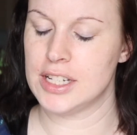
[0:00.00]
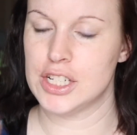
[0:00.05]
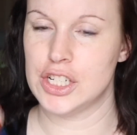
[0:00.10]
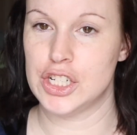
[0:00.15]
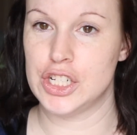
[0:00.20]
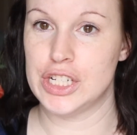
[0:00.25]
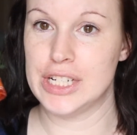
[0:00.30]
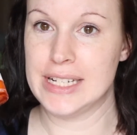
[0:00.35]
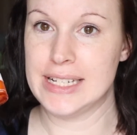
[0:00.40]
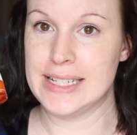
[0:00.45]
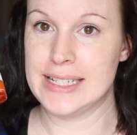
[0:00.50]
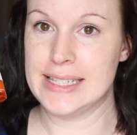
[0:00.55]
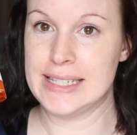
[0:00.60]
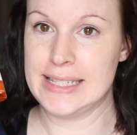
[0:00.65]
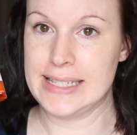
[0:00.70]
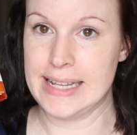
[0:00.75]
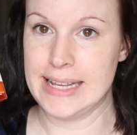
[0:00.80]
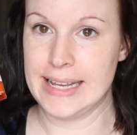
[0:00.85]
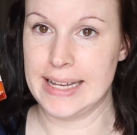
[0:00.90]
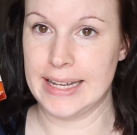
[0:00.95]

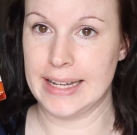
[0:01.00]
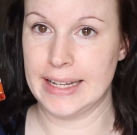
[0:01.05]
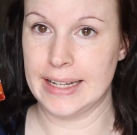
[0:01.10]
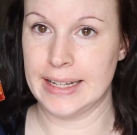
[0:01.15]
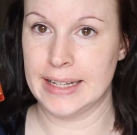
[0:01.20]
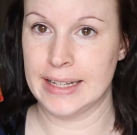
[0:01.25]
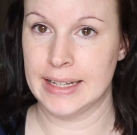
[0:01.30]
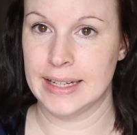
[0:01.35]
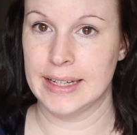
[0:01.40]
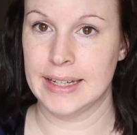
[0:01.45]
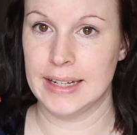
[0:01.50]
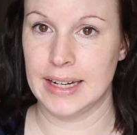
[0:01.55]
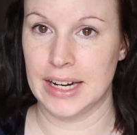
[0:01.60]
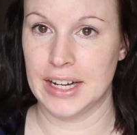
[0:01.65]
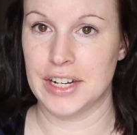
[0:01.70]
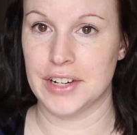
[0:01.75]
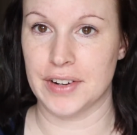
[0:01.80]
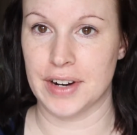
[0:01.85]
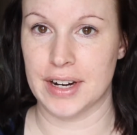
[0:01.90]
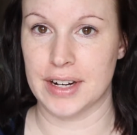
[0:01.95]
Ginseng
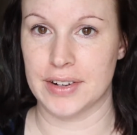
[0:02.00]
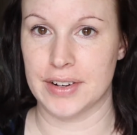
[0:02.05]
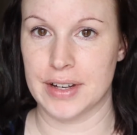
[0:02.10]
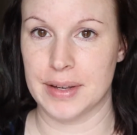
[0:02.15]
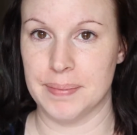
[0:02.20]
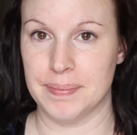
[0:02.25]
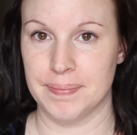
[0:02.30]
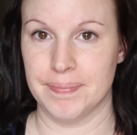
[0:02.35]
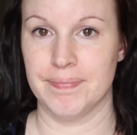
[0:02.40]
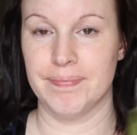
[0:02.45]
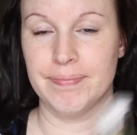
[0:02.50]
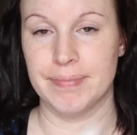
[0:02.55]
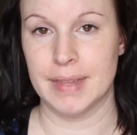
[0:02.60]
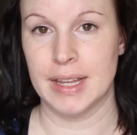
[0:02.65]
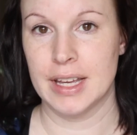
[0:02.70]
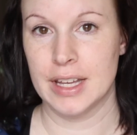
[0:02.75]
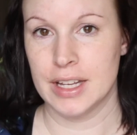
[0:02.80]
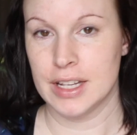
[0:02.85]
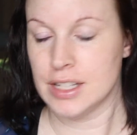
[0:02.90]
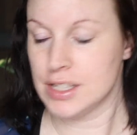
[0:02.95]
Under Eye Cream.
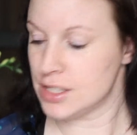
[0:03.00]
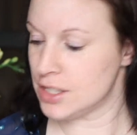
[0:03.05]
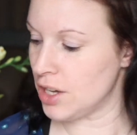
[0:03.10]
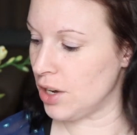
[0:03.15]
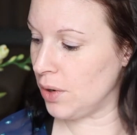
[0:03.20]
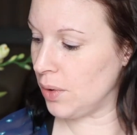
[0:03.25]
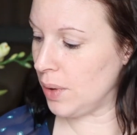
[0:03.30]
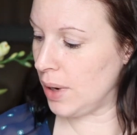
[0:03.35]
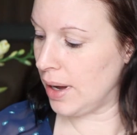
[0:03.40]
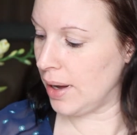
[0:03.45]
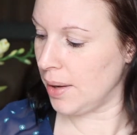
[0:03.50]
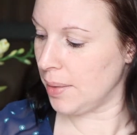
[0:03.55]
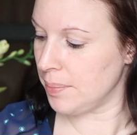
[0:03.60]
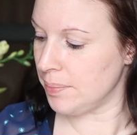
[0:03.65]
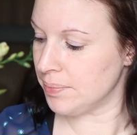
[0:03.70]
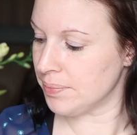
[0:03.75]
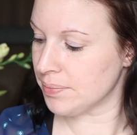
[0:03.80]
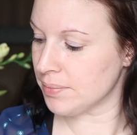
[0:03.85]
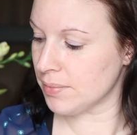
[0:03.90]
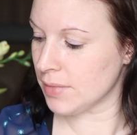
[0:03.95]
So
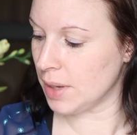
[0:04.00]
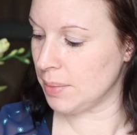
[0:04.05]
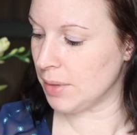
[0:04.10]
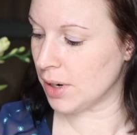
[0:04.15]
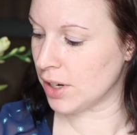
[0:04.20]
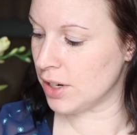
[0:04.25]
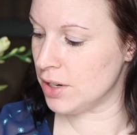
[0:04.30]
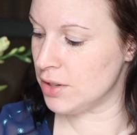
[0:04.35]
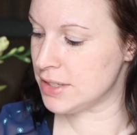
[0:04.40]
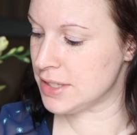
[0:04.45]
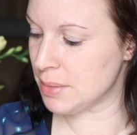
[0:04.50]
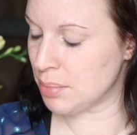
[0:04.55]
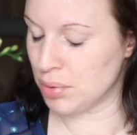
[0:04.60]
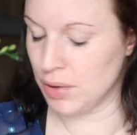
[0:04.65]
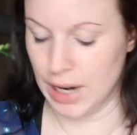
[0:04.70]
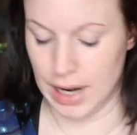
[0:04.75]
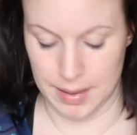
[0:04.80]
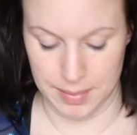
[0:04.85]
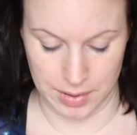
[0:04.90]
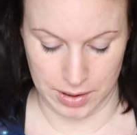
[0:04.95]
I'm not going to use a
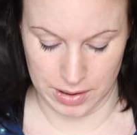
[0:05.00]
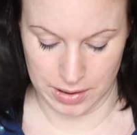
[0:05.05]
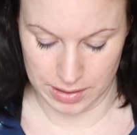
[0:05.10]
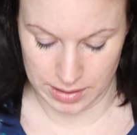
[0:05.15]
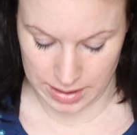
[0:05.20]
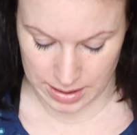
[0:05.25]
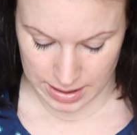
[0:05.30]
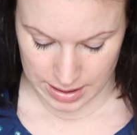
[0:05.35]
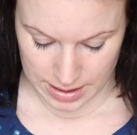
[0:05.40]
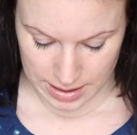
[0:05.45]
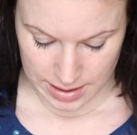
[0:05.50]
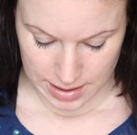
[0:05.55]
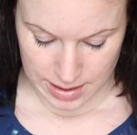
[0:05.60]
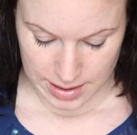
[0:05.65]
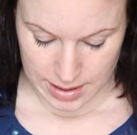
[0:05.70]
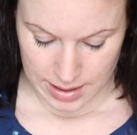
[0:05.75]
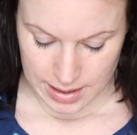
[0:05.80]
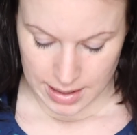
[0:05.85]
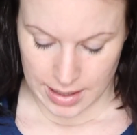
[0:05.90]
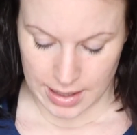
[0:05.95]
primer.
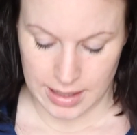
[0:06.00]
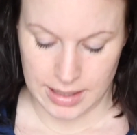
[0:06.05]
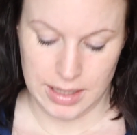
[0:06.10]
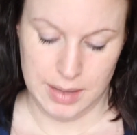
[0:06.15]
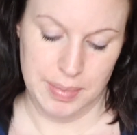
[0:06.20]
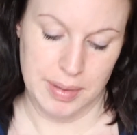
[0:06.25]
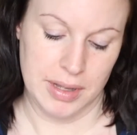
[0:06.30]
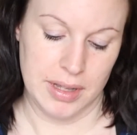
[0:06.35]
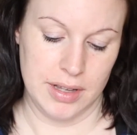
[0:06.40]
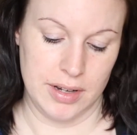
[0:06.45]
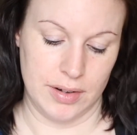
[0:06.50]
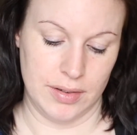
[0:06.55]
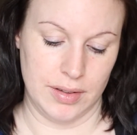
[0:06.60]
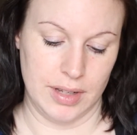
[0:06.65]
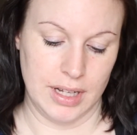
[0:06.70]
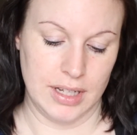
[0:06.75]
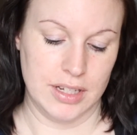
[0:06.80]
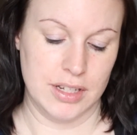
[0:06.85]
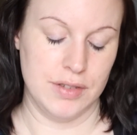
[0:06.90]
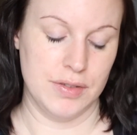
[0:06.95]
I typically don't
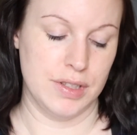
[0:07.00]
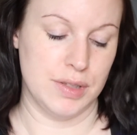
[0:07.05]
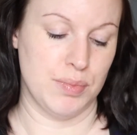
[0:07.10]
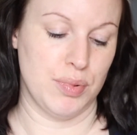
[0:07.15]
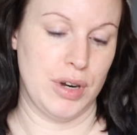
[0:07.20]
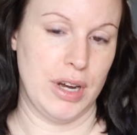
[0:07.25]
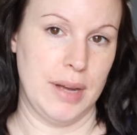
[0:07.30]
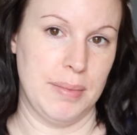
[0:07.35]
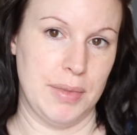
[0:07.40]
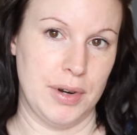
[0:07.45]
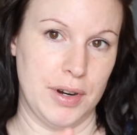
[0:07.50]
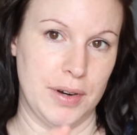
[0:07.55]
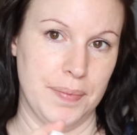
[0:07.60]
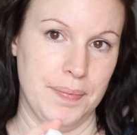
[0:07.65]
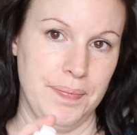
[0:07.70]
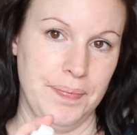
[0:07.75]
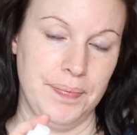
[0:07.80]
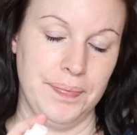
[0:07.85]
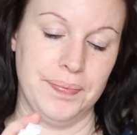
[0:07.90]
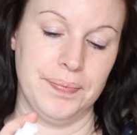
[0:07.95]
like to use primer
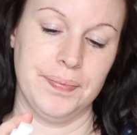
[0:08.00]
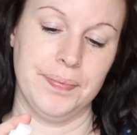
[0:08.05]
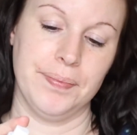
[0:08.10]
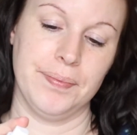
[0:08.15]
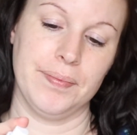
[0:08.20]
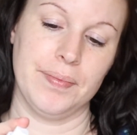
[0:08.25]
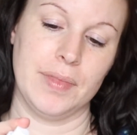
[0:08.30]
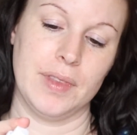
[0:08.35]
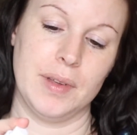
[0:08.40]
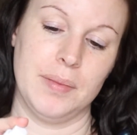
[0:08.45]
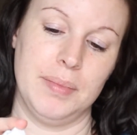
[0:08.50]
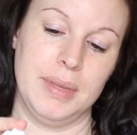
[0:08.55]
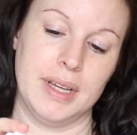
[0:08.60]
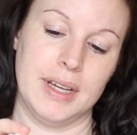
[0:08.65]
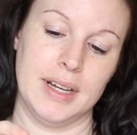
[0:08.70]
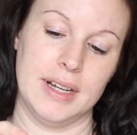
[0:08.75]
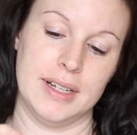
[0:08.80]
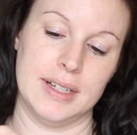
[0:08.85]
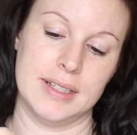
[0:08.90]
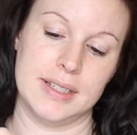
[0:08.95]

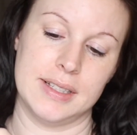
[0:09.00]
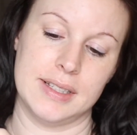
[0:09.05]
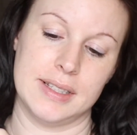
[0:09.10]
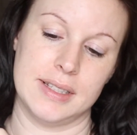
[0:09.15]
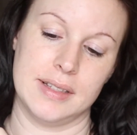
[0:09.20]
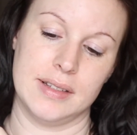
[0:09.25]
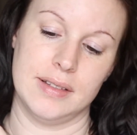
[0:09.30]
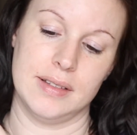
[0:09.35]
because it